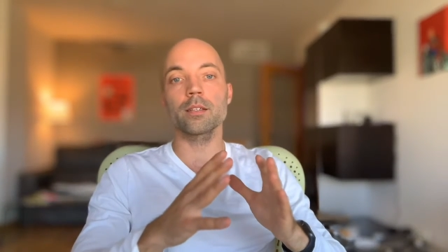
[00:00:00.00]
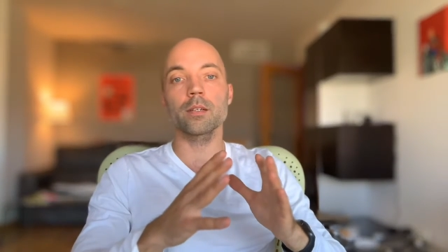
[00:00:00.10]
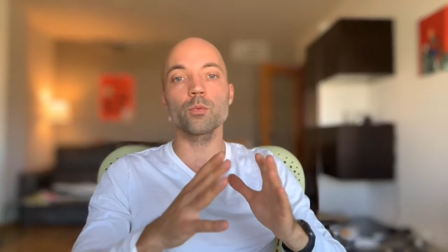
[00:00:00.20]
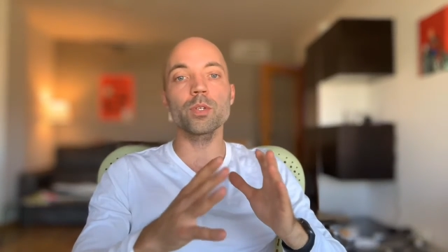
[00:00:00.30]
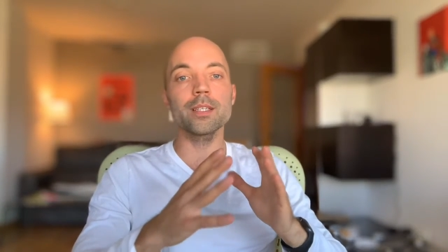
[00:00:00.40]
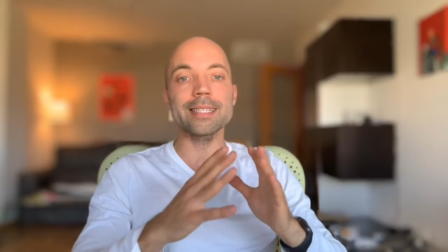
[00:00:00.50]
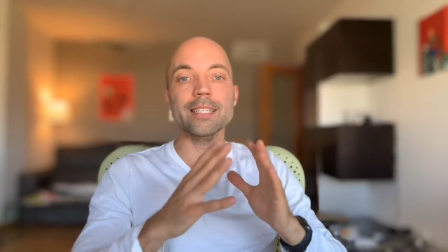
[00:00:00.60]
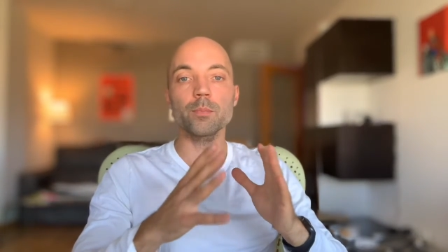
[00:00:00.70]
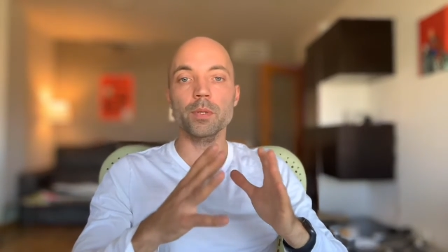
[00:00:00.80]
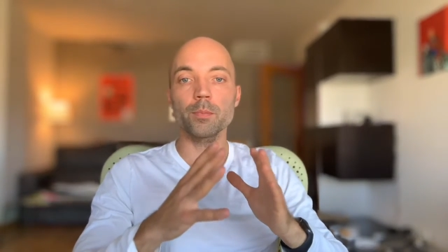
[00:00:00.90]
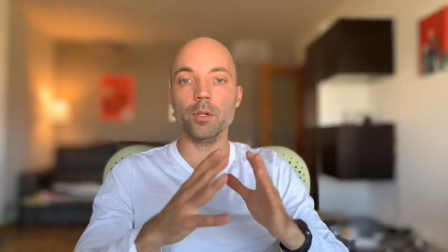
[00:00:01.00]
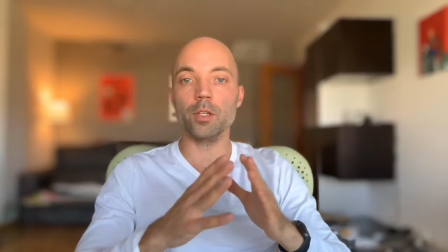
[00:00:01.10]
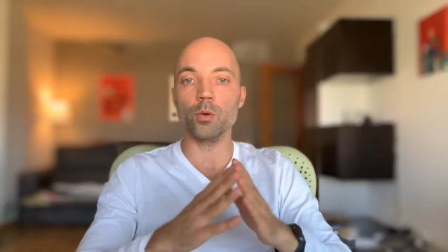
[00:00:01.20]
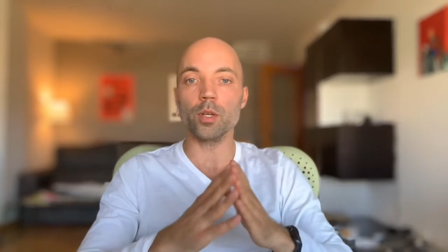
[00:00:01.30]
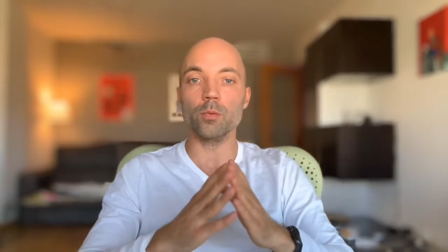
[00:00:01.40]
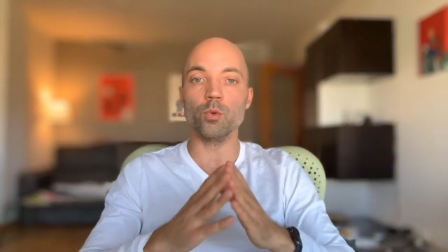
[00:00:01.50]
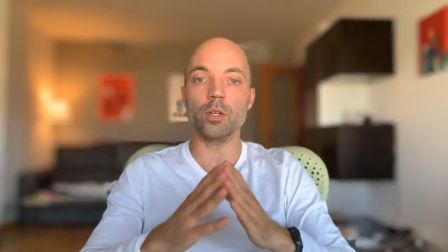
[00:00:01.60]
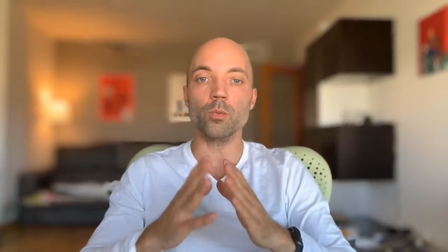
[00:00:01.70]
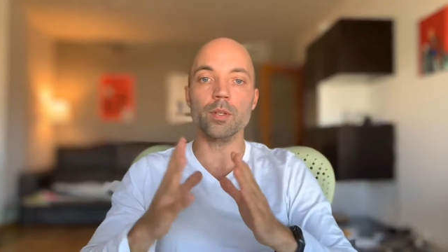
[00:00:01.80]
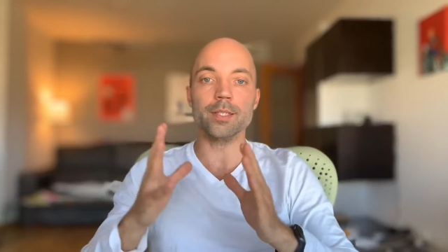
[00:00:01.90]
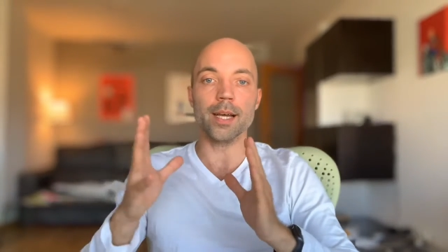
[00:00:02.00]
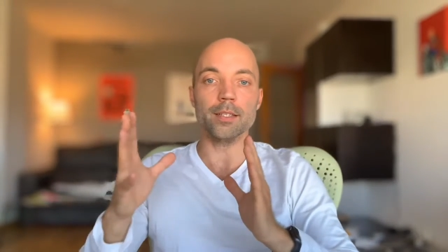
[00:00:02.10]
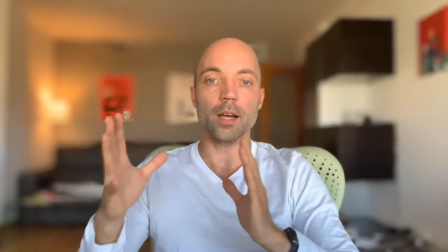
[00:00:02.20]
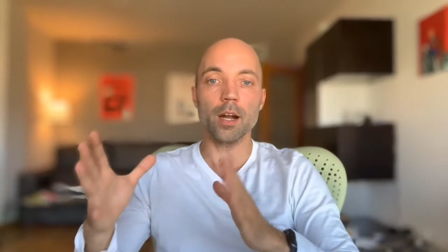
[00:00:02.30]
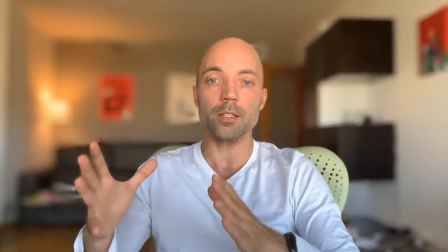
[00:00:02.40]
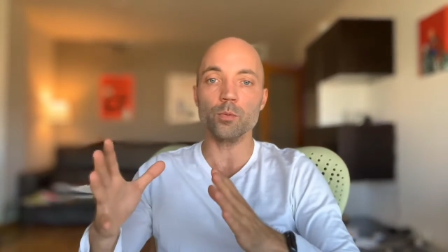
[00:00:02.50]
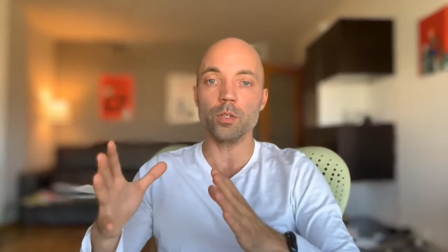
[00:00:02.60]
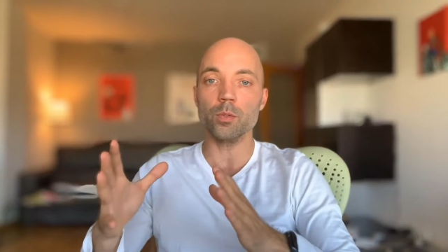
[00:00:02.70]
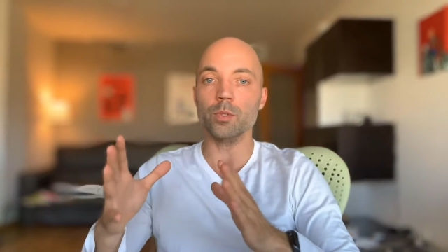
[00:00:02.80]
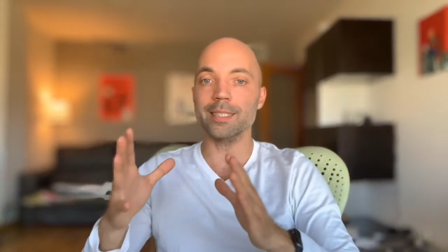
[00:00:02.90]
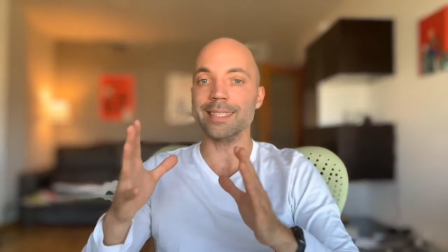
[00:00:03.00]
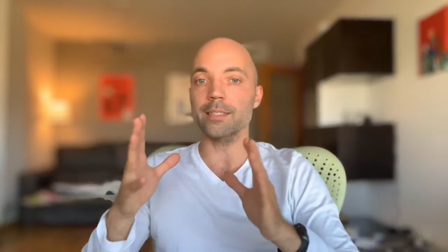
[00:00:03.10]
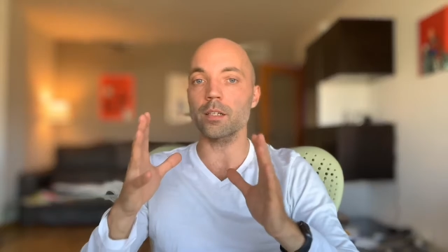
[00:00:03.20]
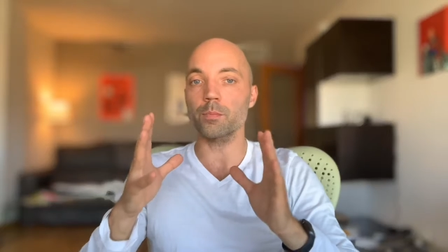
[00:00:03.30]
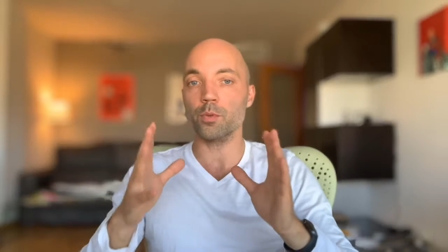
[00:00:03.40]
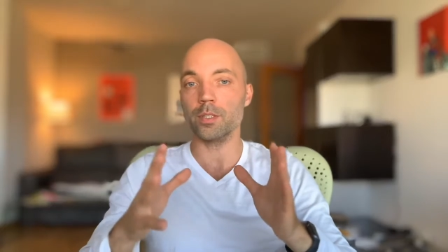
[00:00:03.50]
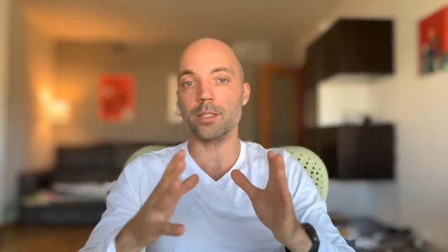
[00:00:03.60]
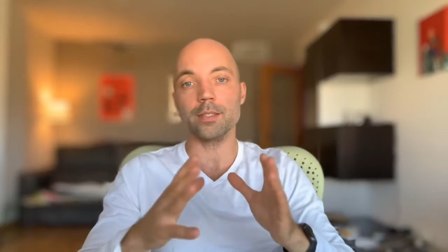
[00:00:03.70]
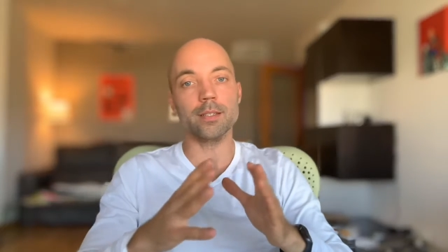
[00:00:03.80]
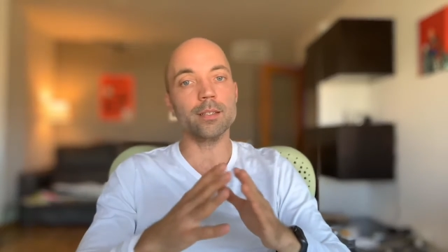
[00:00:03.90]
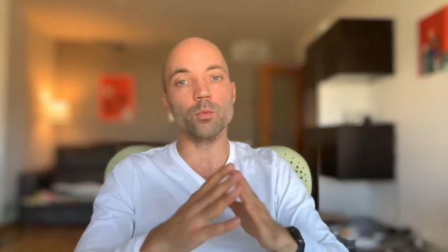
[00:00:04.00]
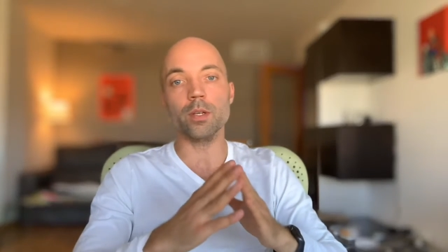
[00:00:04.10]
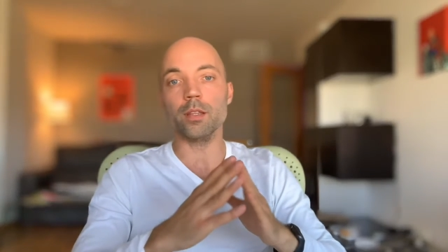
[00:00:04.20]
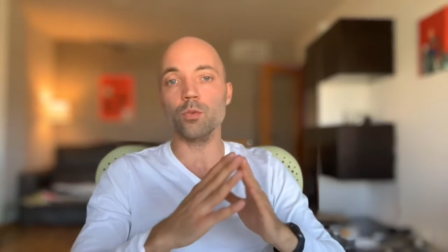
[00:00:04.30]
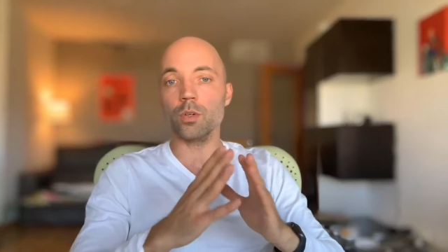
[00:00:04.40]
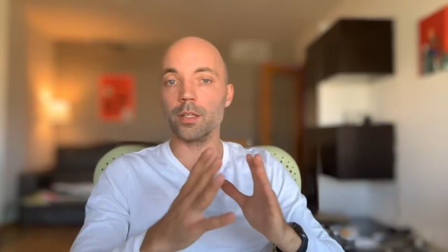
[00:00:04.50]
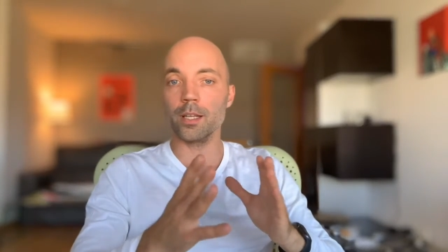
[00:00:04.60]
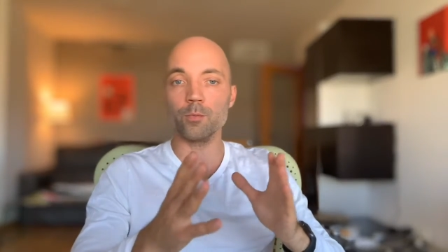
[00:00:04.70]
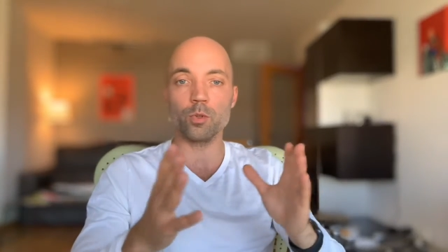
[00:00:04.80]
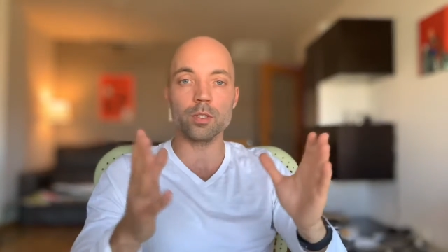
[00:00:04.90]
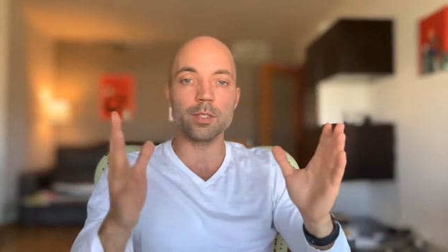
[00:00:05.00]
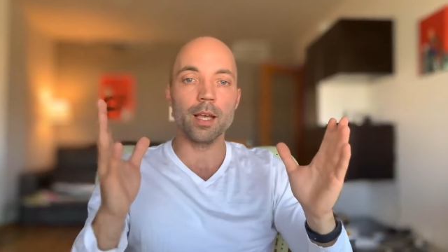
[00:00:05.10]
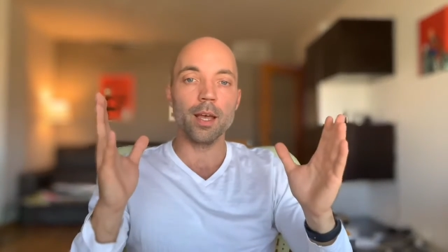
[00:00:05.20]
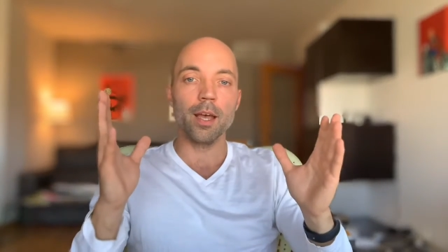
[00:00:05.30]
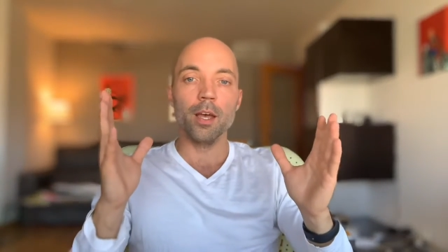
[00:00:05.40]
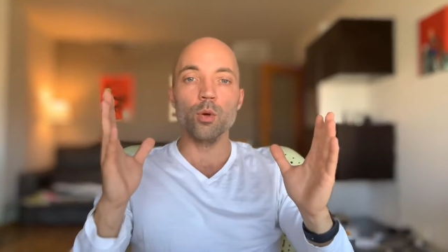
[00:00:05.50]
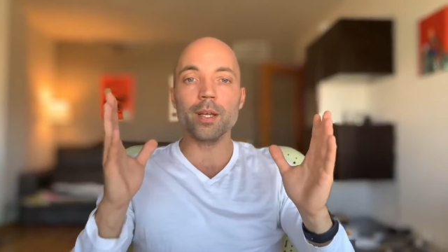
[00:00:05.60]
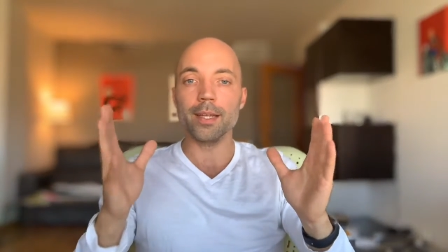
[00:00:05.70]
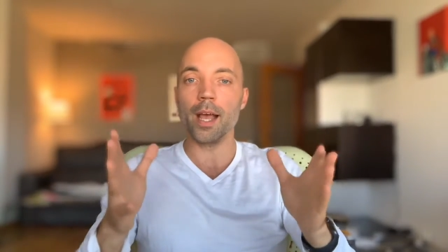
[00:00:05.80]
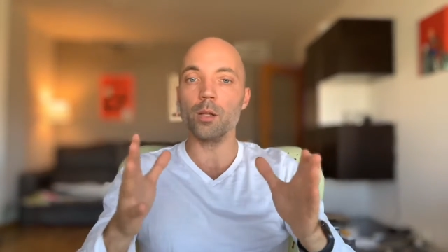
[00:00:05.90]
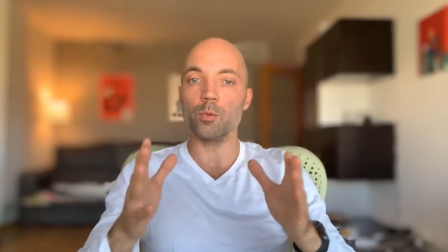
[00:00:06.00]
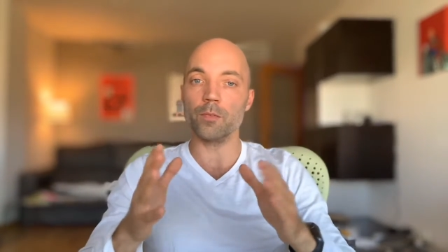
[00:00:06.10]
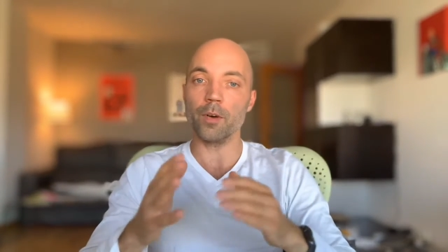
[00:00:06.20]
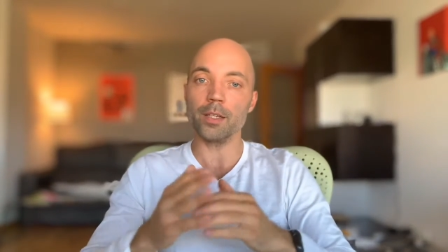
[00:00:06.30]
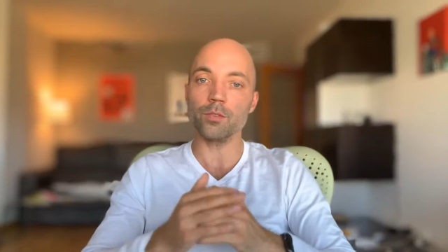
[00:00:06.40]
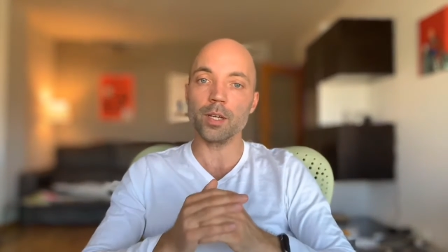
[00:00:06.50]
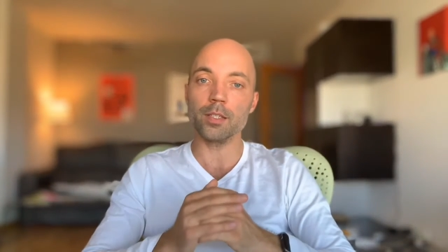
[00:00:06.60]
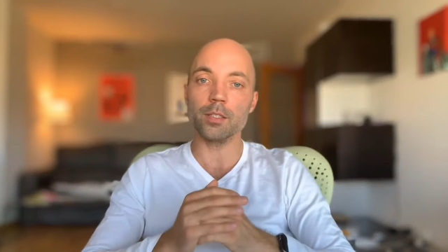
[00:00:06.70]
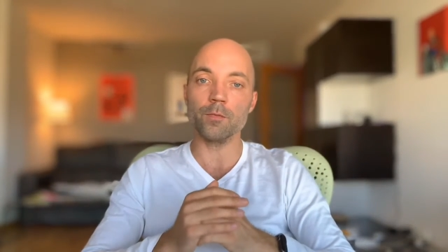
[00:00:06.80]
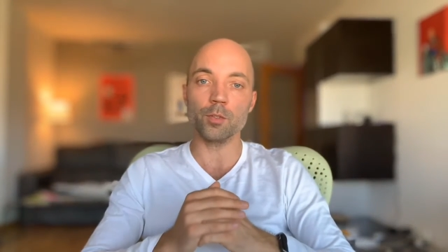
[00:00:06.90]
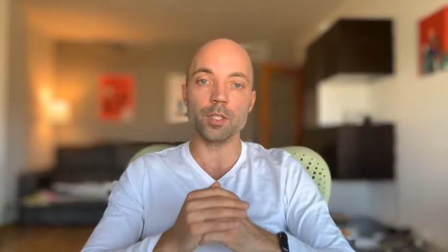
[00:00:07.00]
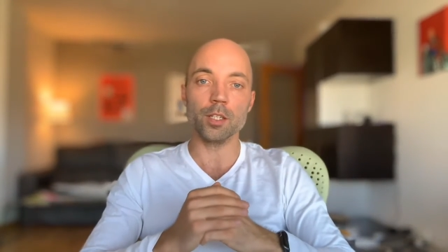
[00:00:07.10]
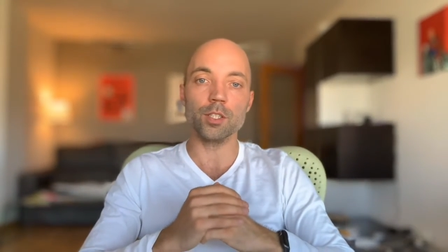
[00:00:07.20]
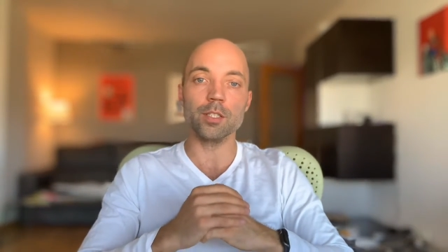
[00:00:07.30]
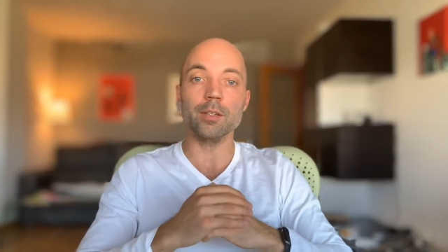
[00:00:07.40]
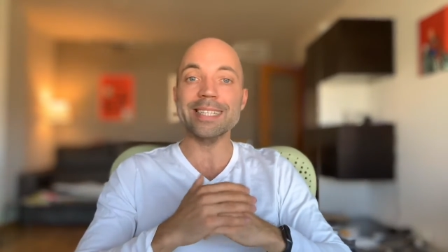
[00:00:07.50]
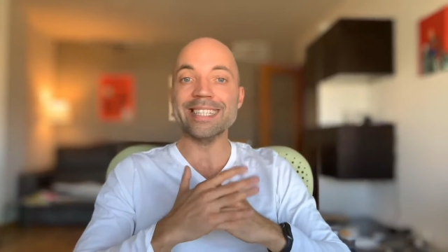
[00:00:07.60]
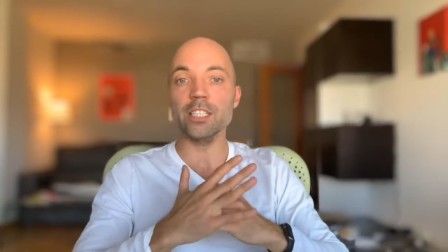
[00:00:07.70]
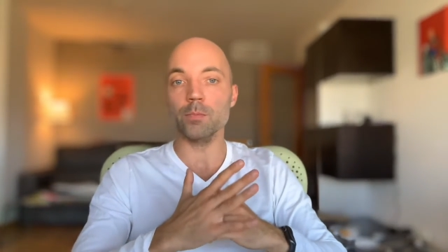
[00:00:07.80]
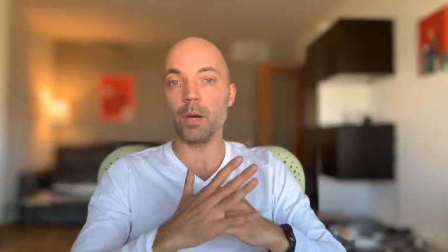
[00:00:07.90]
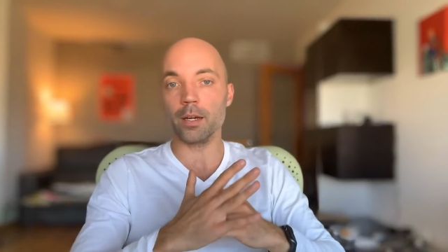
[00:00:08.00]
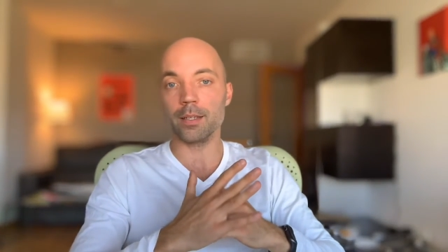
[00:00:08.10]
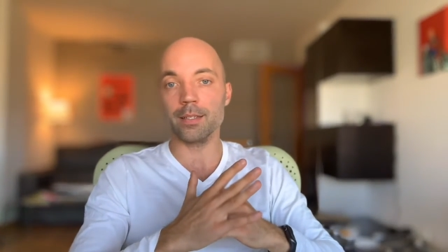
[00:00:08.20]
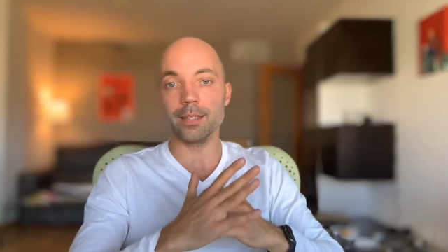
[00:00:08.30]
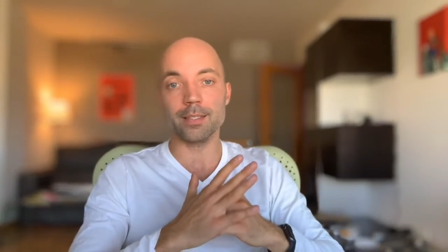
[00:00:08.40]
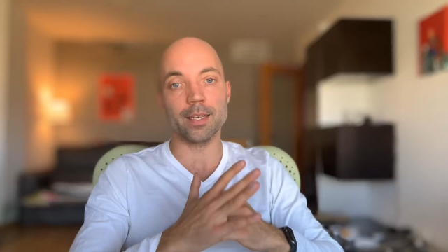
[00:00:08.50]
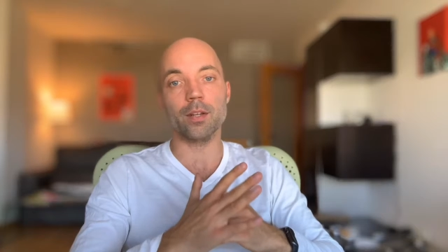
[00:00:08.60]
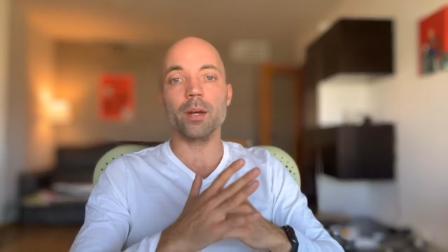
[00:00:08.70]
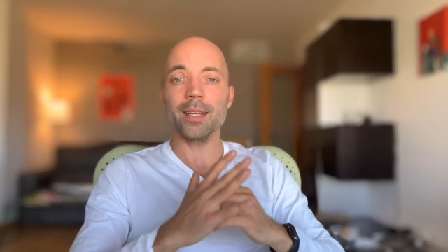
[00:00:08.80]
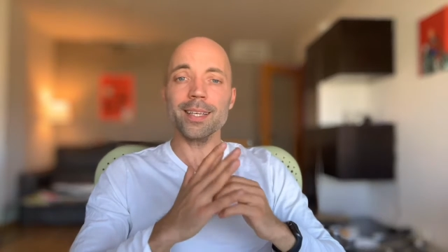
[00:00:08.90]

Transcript: We need people who can work with tiny hardware, with signal processing, with neural networks, who can help with fundraising for such a niche market, etc.